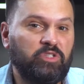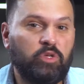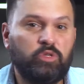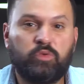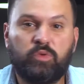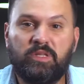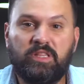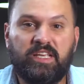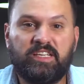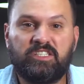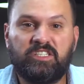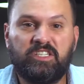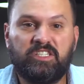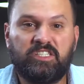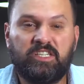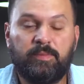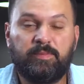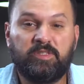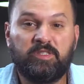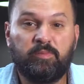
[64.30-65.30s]
those
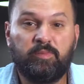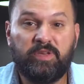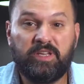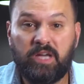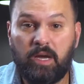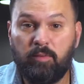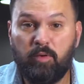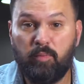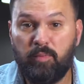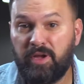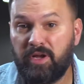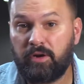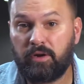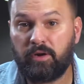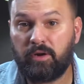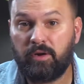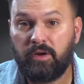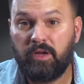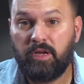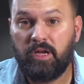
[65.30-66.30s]
relationships become a
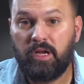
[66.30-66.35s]
mirror,